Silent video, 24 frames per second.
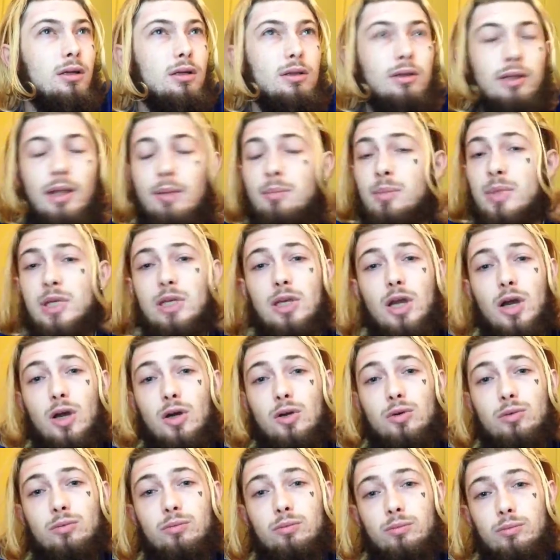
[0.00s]
let me
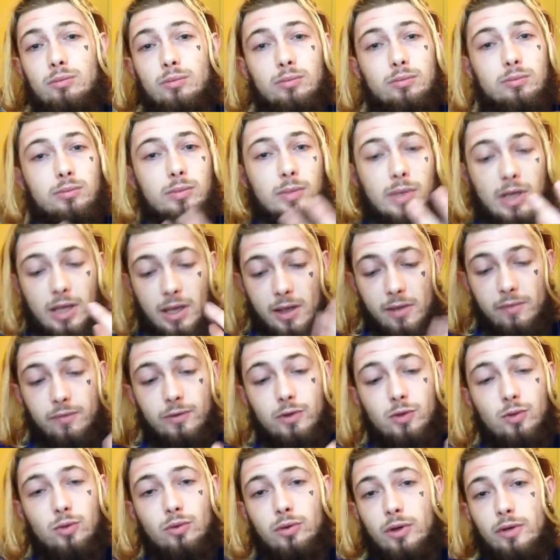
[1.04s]
know if
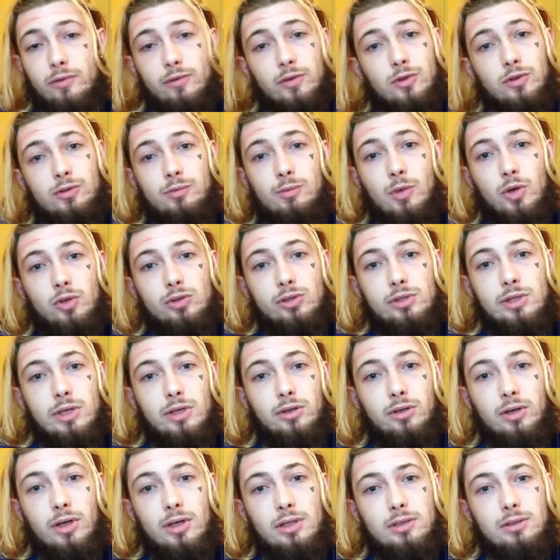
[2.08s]
you smoke
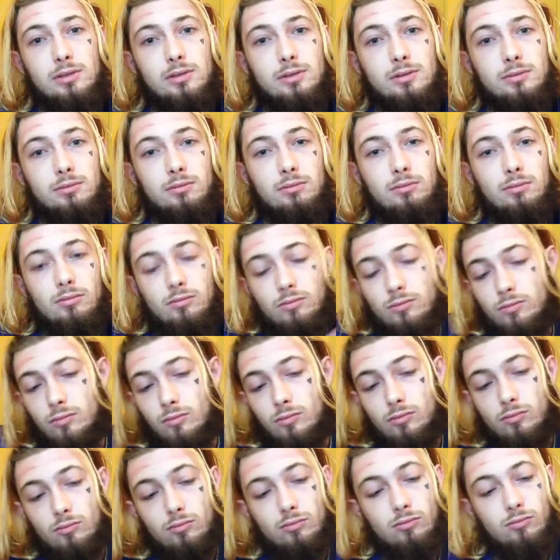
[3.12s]
cigarettes
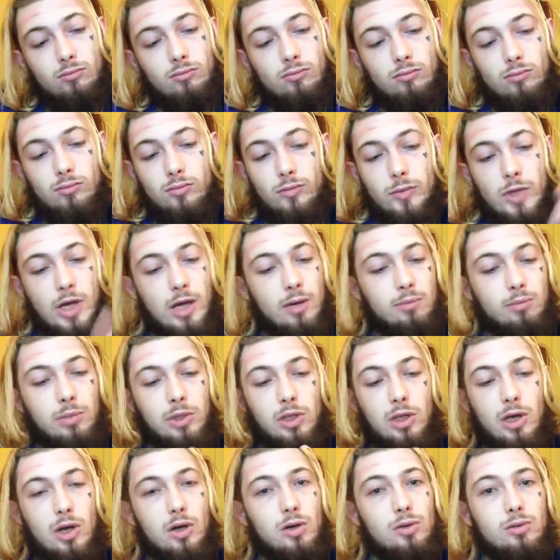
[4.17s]
down
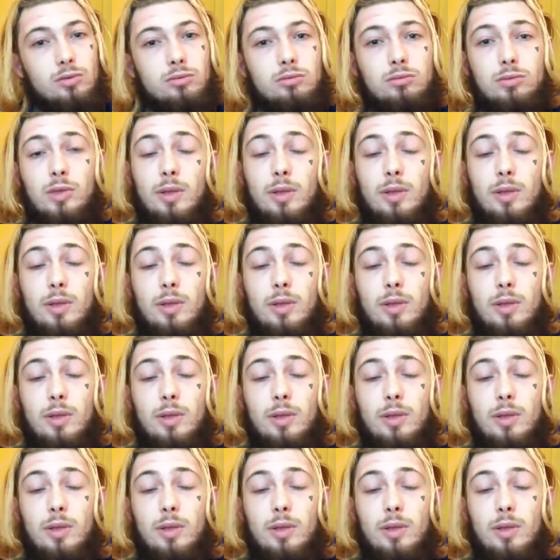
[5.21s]
below.